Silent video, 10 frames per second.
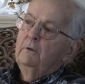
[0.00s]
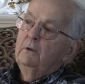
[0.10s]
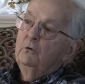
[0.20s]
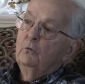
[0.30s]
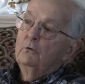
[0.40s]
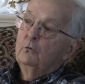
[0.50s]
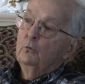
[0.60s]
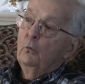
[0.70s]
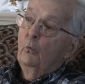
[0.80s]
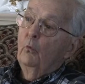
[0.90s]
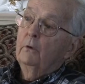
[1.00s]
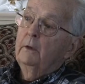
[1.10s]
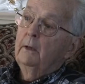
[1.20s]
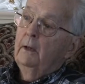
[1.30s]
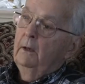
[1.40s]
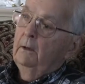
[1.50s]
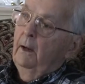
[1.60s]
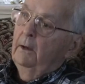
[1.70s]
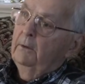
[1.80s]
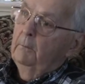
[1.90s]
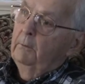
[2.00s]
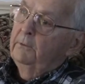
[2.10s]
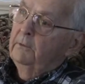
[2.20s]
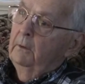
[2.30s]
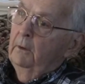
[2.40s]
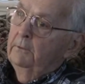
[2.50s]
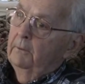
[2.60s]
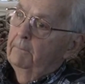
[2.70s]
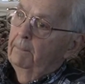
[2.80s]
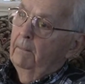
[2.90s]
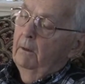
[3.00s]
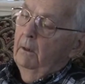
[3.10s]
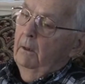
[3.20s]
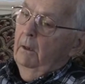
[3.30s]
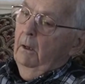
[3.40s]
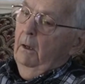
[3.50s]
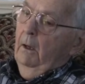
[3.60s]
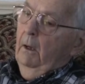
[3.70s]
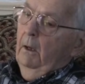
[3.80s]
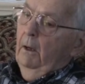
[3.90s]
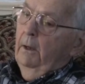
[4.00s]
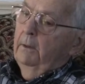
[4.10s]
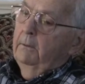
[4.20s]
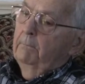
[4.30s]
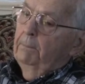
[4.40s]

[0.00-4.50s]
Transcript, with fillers: into it through the war to get out, out of the Blitz in London. Mm -hmm. I,